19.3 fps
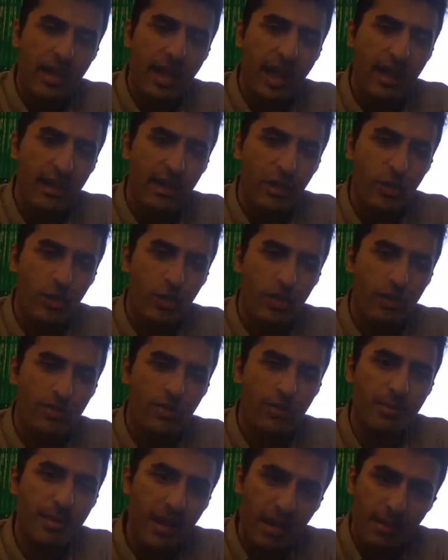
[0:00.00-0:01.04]
And in order
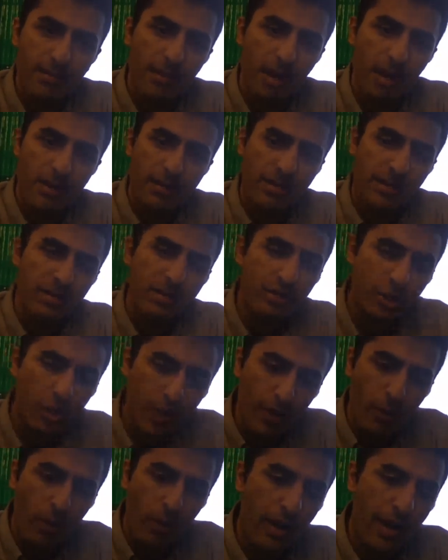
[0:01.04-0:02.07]
to minimize it,
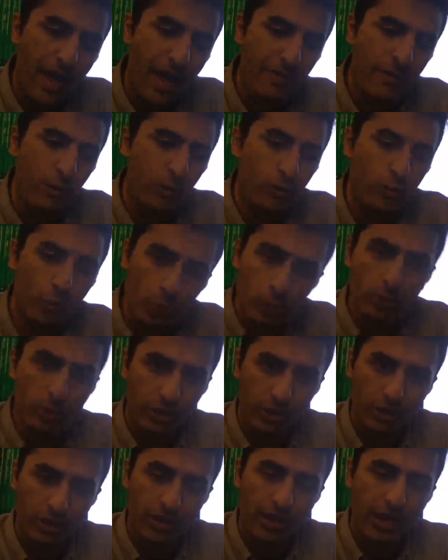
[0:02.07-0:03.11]
you to have a
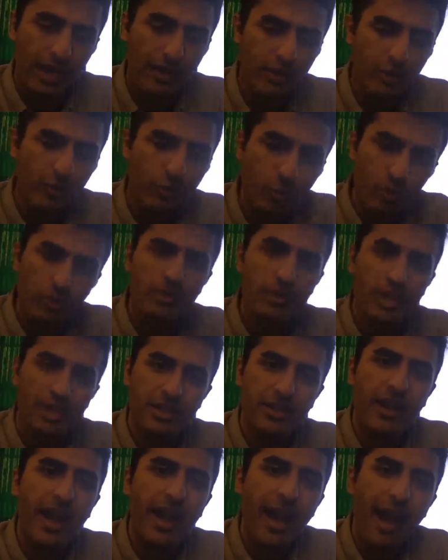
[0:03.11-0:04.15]
ruler. And the ruler that
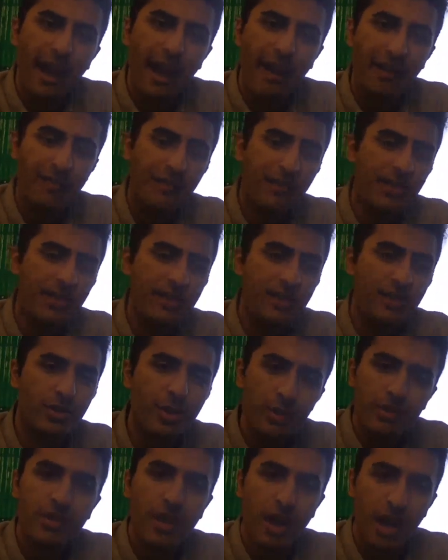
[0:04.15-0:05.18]
you have is
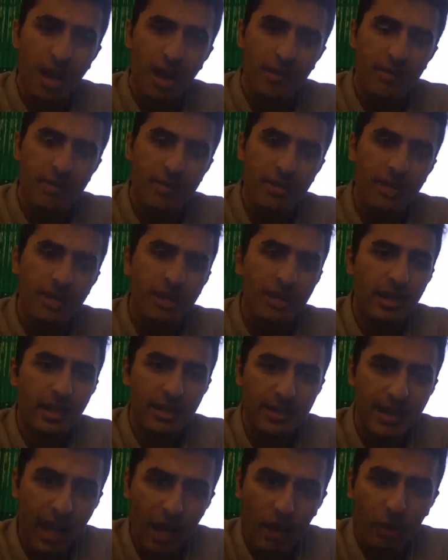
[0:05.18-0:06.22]
two types,
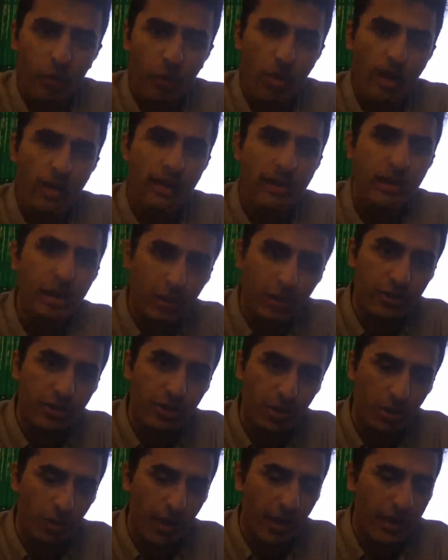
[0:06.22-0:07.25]
is L1 and
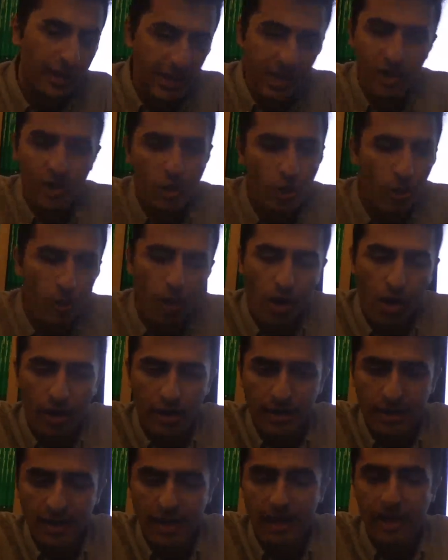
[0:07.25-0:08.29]
L2. And you can go
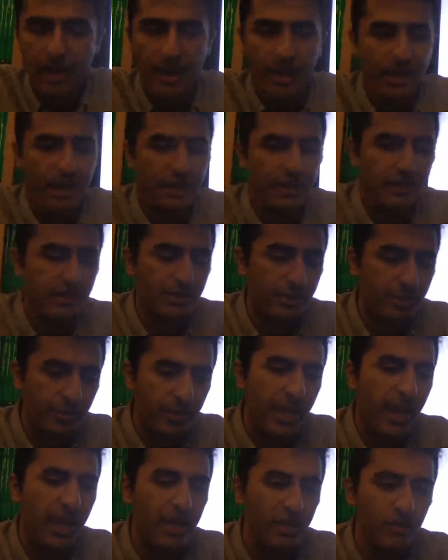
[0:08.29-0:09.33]
on and
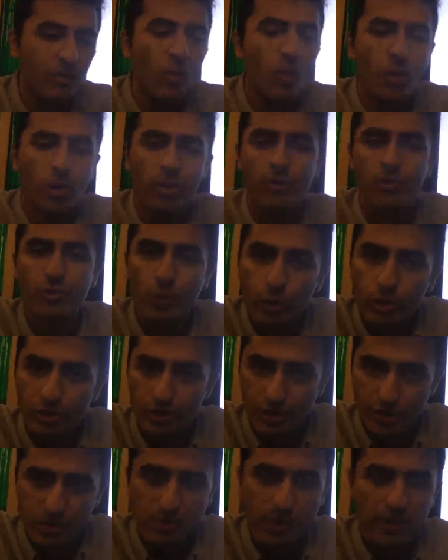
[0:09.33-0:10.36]
create more
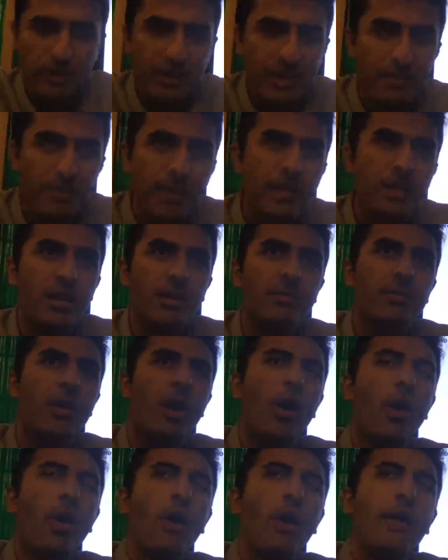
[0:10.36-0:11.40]
rulers, but they
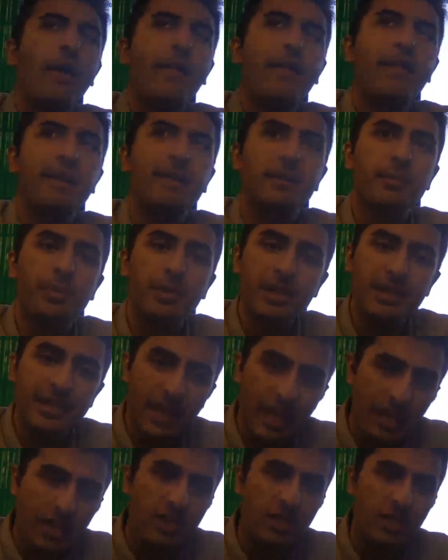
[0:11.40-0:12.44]
become
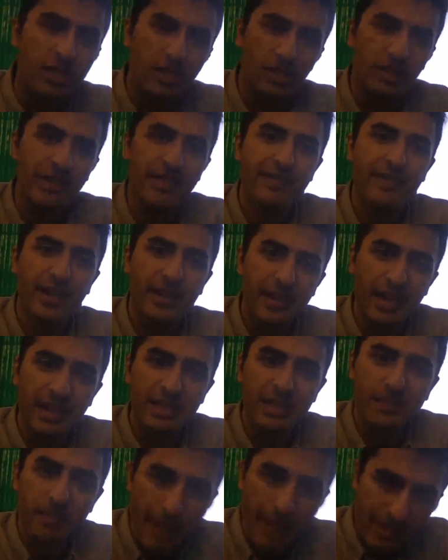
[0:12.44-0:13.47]
computationally very
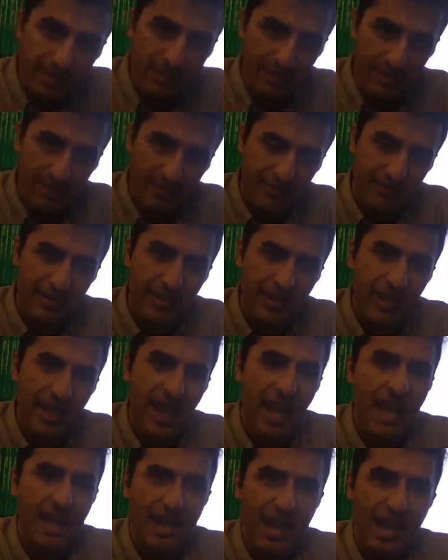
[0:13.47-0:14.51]
expensive.
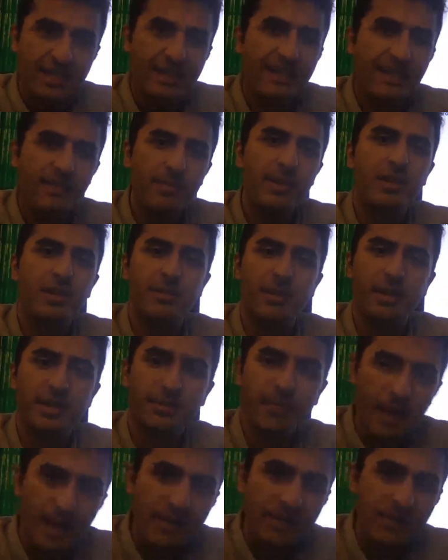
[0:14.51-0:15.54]
And as they become
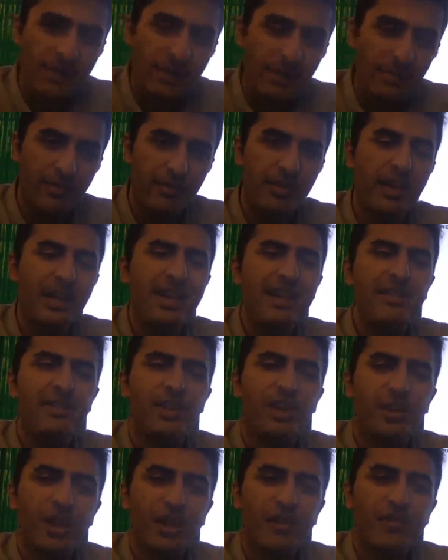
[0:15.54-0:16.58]
expensive,
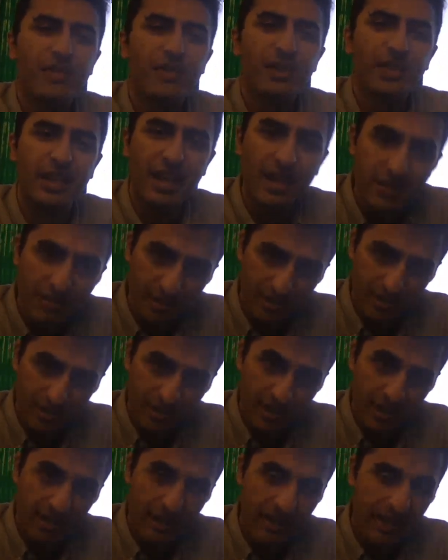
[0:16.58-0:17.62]
they're not very interesting.